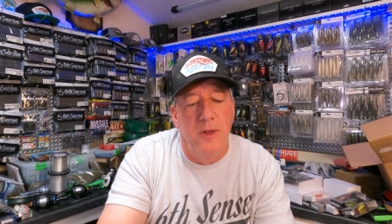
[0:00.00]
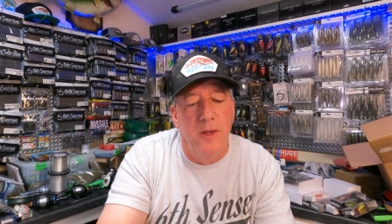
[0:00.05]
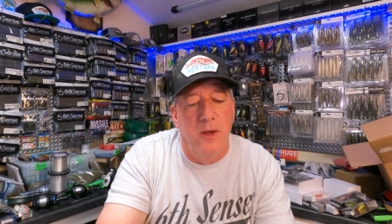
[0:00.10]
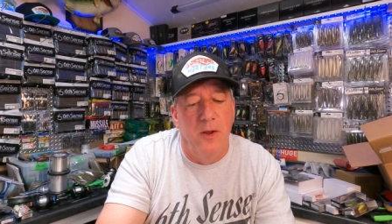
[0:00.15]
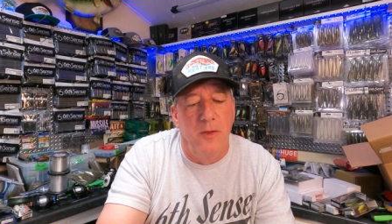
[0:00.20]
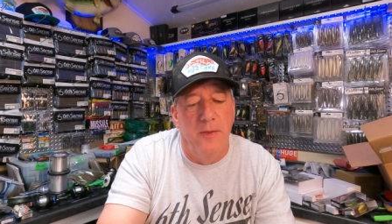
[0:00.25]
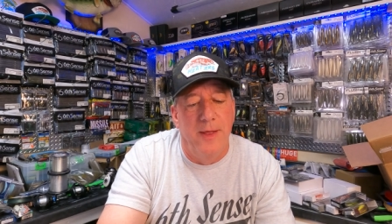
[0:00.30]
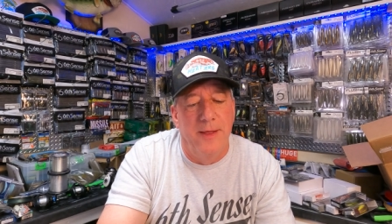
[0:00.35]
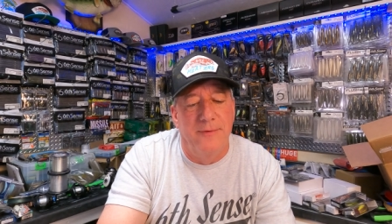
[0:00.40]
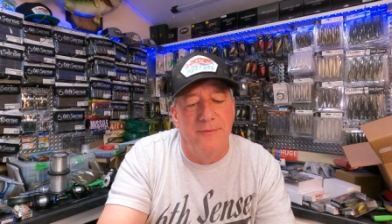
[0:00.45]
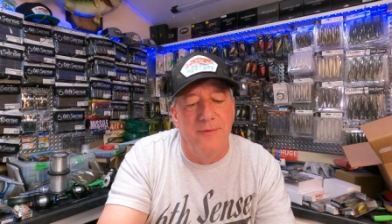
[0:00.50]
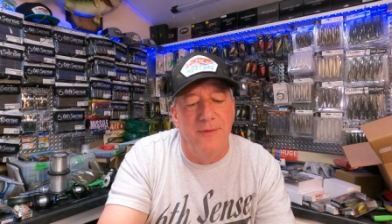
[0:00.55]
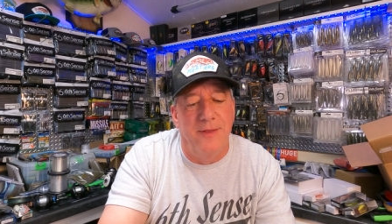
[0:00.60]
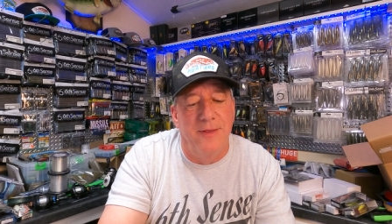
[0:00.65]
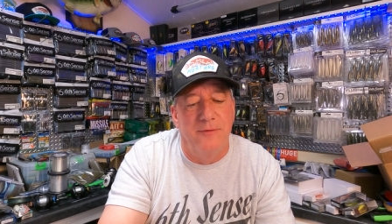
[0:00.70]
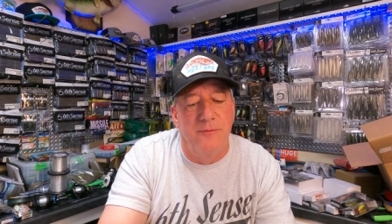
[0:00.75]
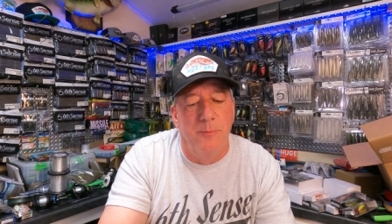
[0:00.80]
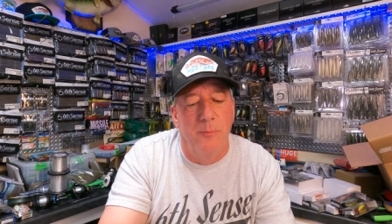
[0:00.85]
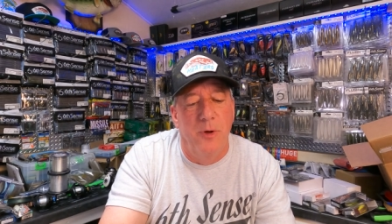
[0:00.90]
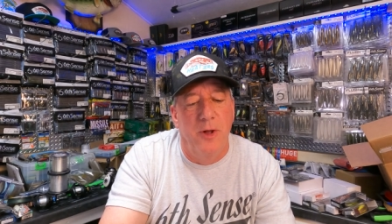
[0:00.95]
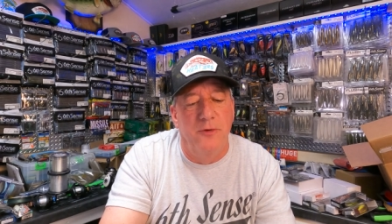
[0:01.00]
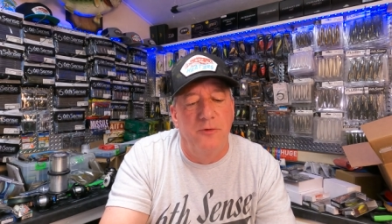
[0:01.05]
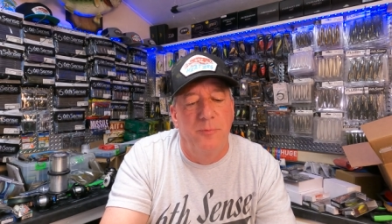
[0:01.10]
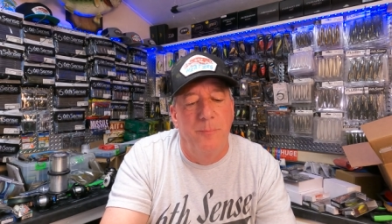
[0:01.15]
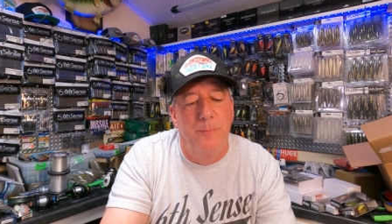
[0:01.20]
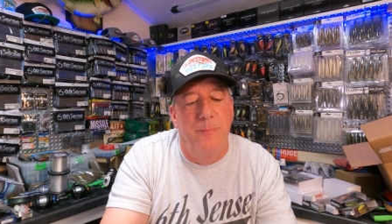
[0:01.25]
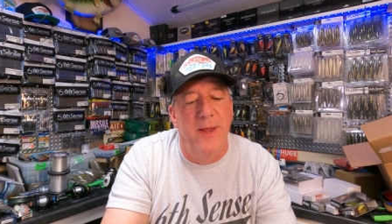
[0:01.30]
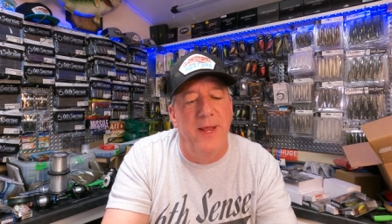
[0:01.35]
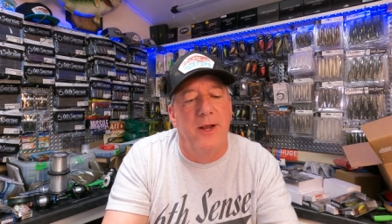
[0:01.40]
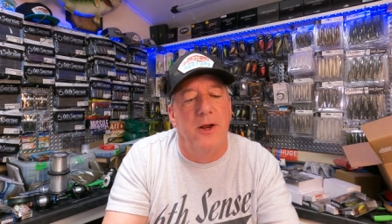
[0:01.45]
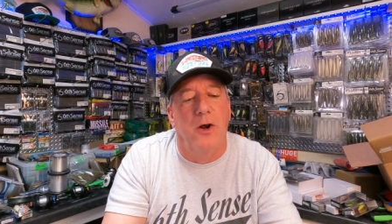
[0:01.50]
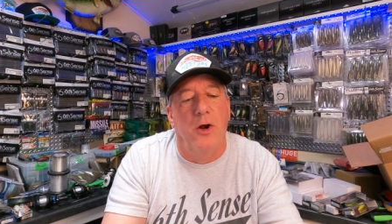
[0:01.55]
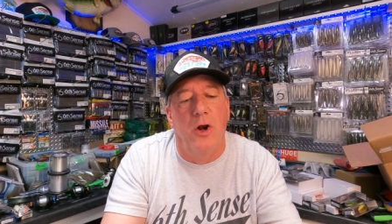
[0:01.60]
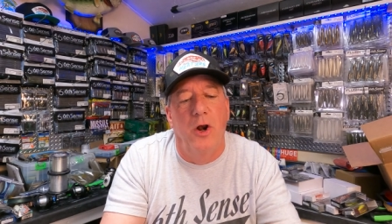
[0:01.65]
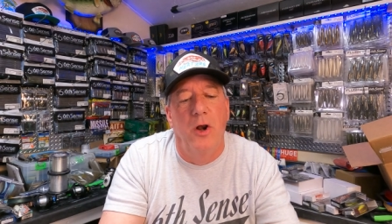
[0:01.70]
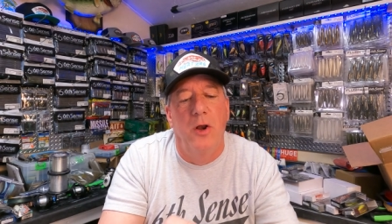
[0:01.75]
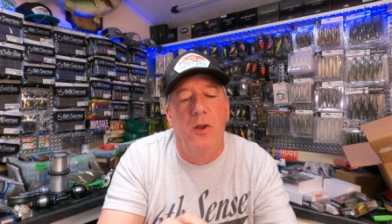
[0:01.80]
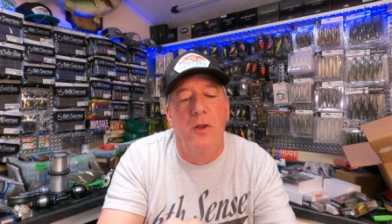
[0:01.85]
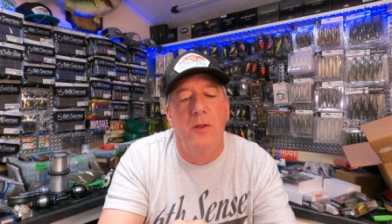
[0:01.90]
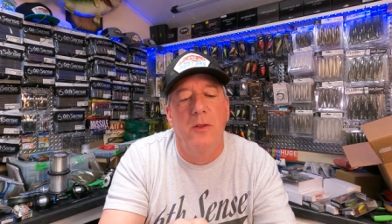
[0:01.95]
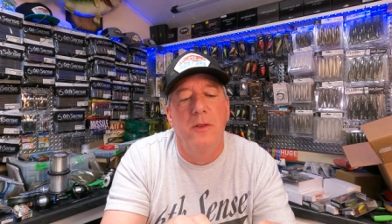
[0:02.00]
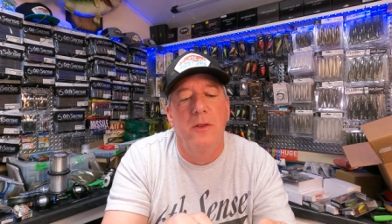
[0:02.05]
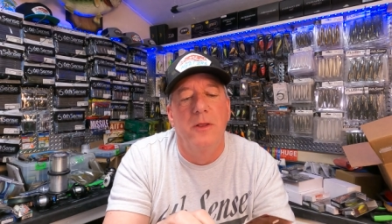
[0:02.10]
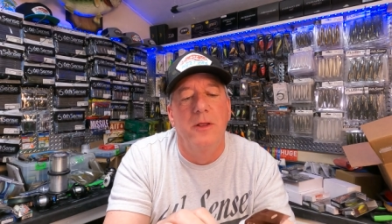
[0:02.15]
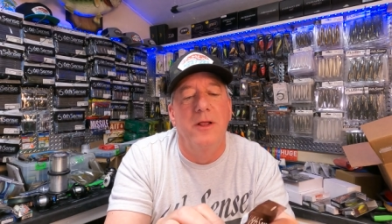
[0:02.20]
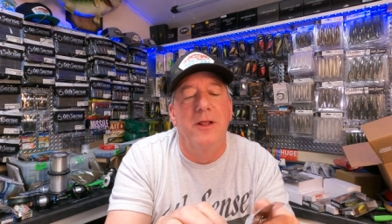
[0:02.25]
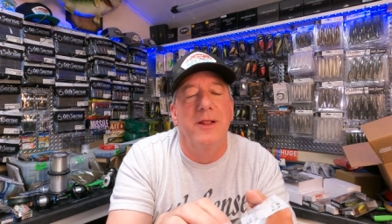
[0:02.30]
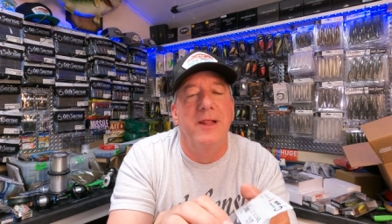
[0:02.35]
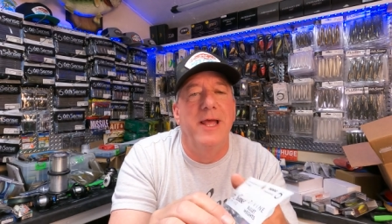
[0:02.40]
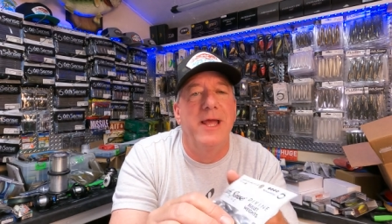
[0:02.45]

you know, it's much bigger, the